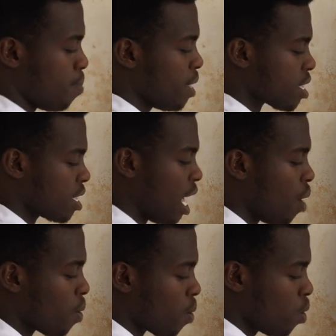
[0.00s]
but
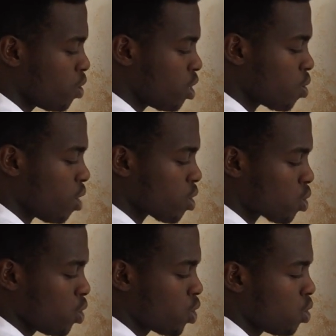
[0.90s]
now, this one
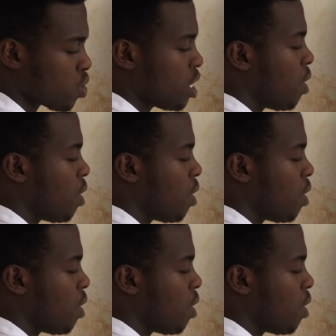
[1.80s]
continues.